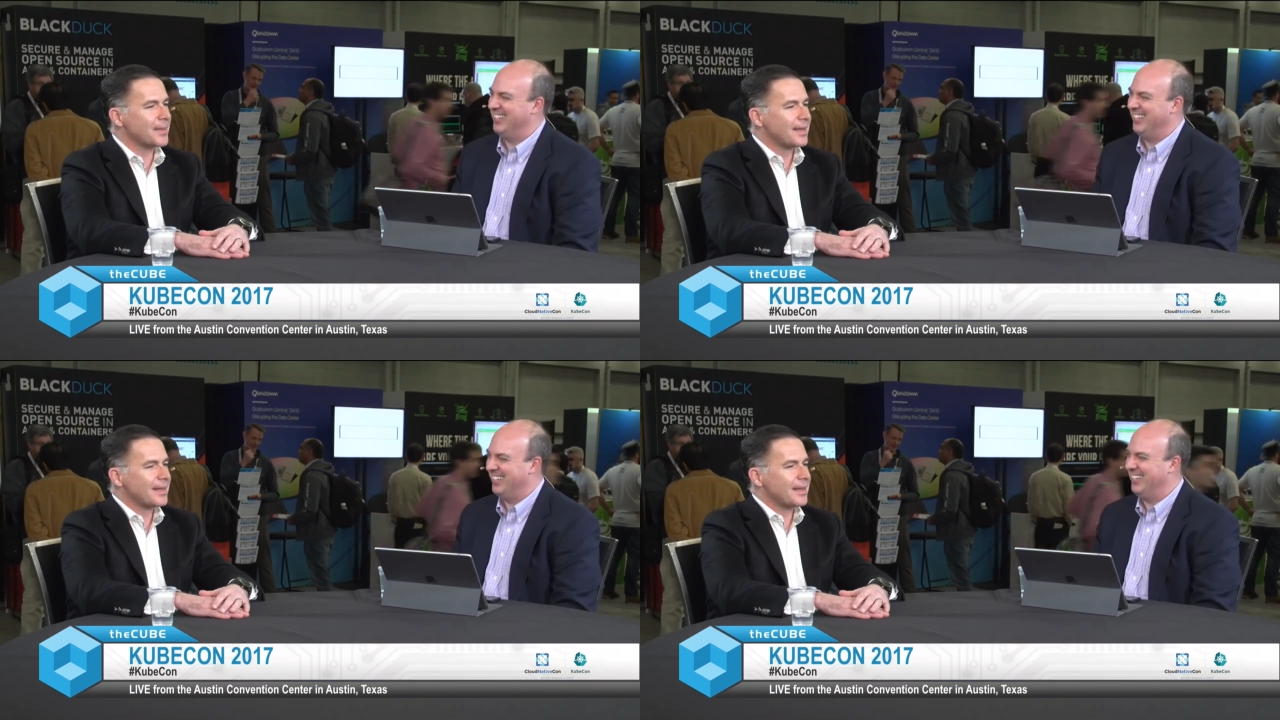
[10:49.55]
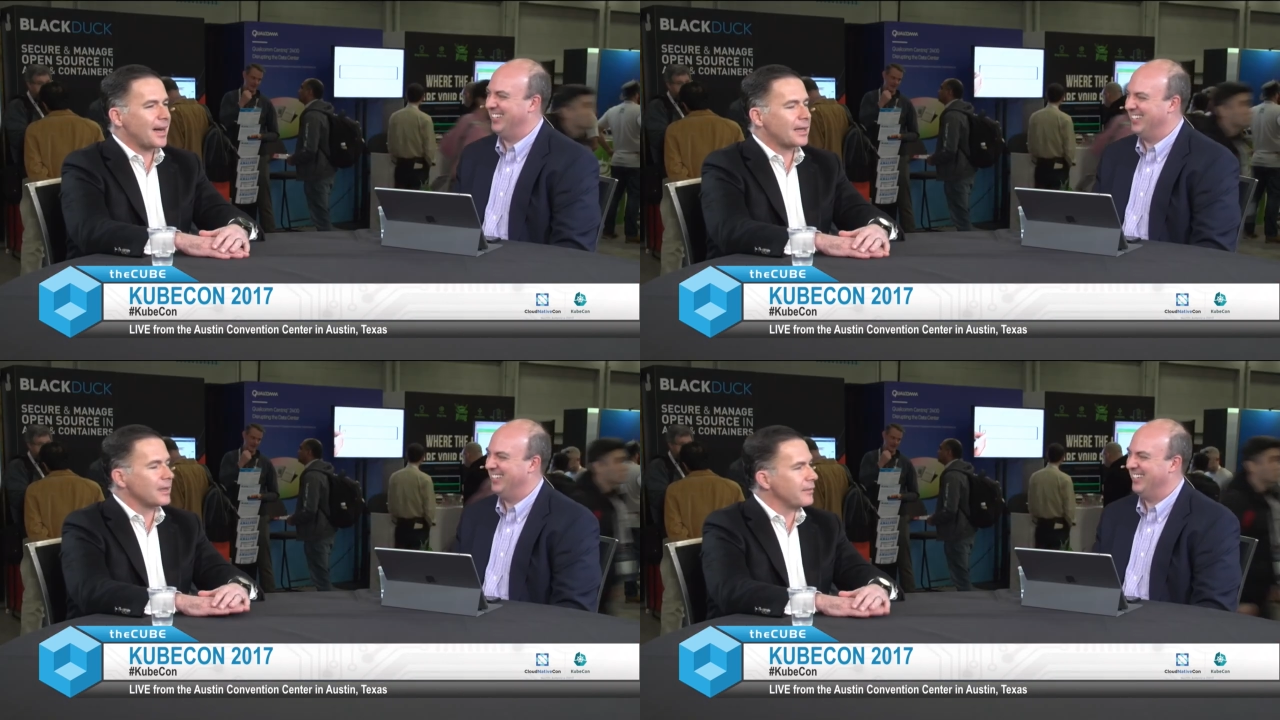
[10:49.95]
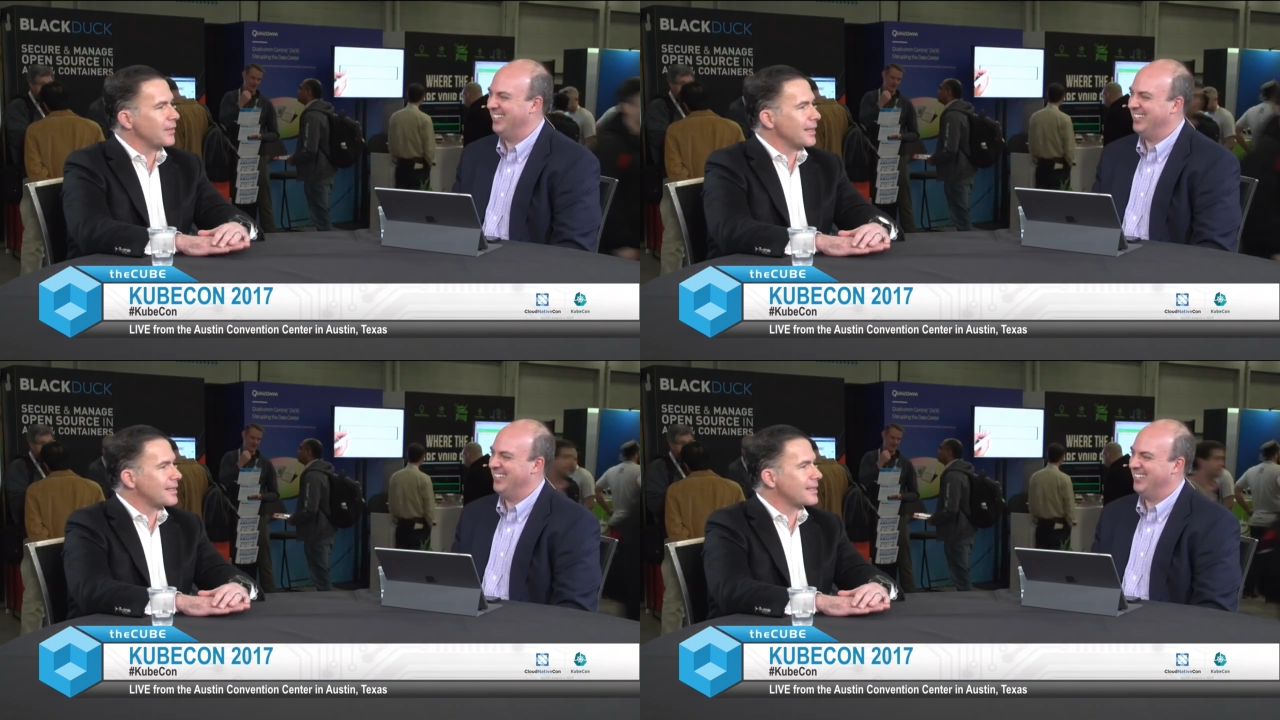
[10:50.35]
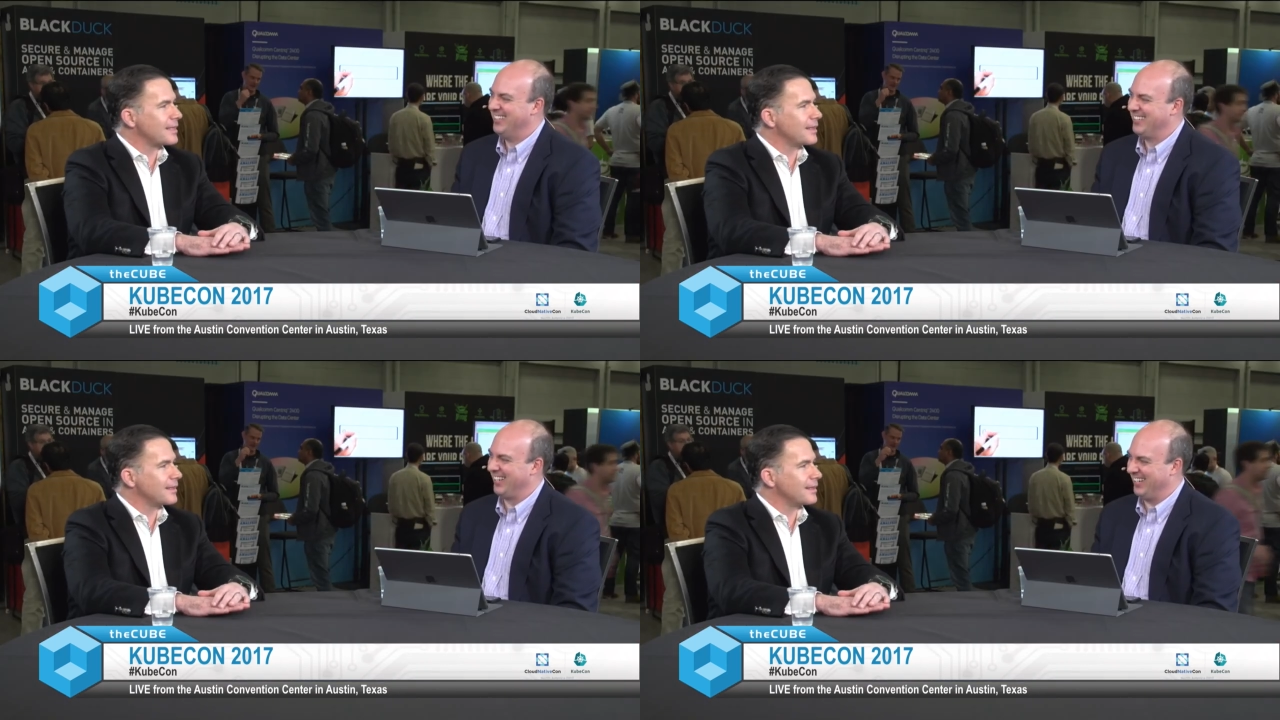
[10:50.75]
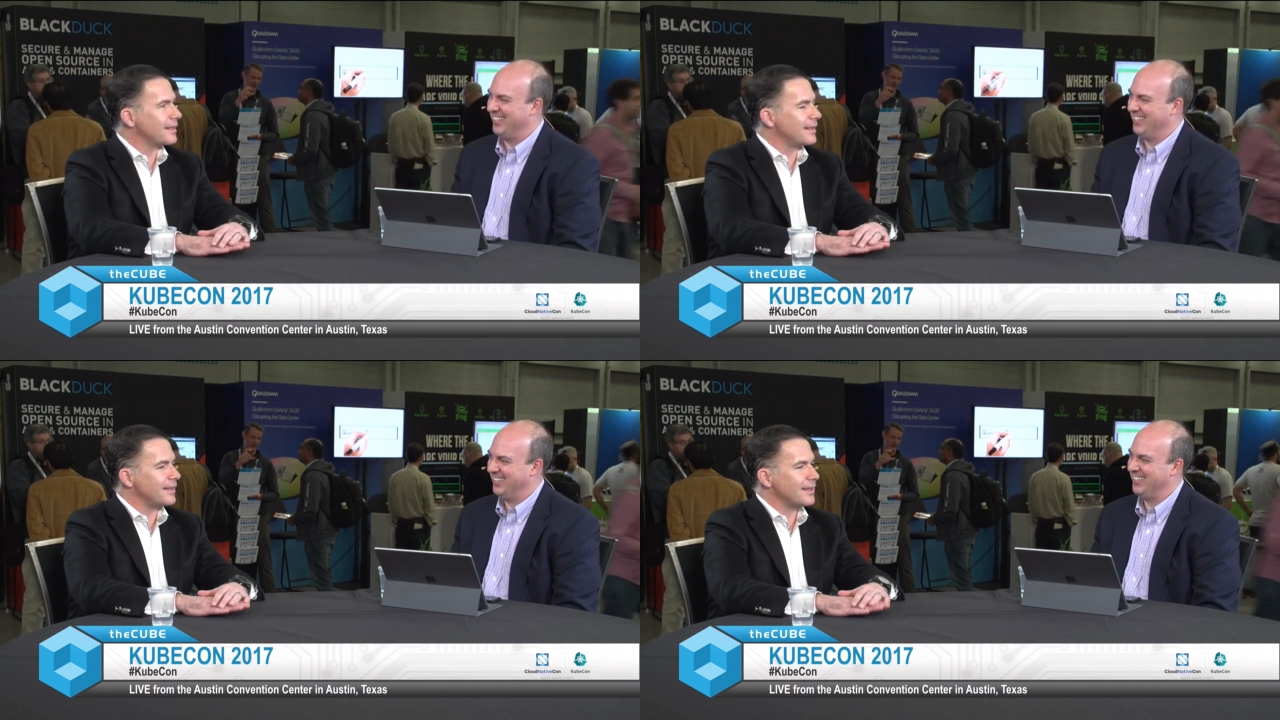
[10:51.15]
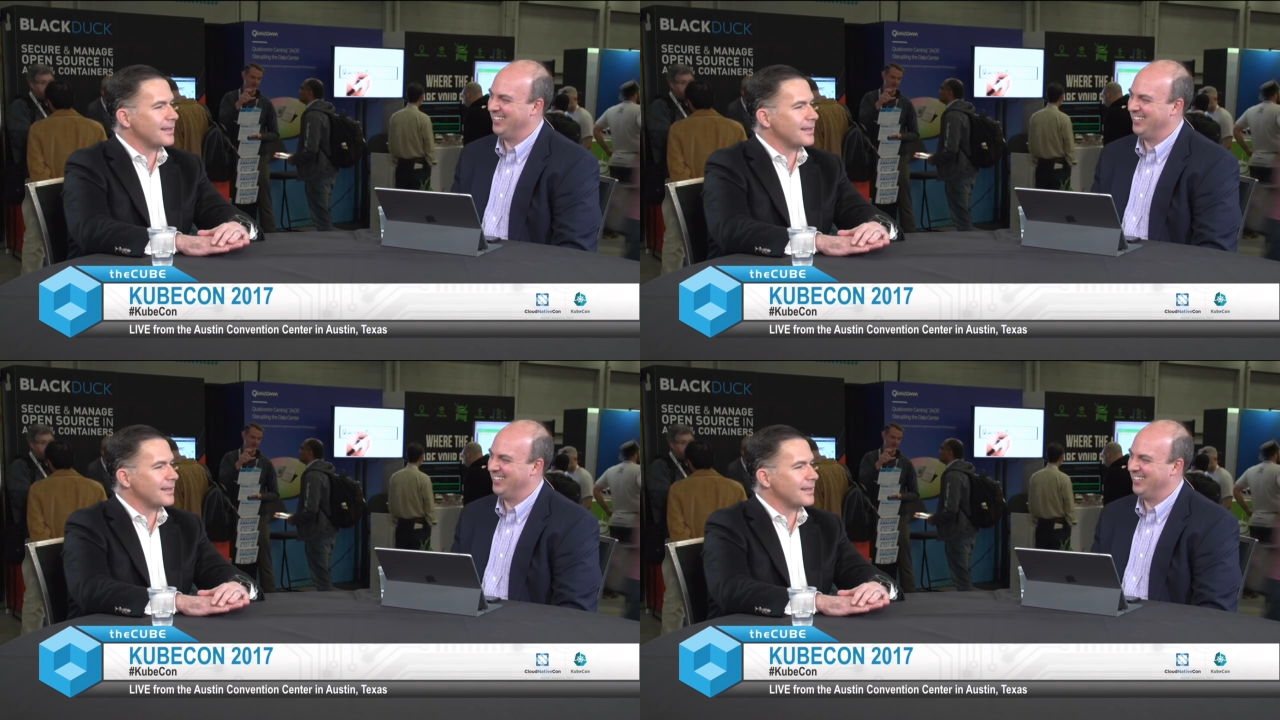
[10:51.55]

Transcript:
Speaker 1: um, I love this. Yeah.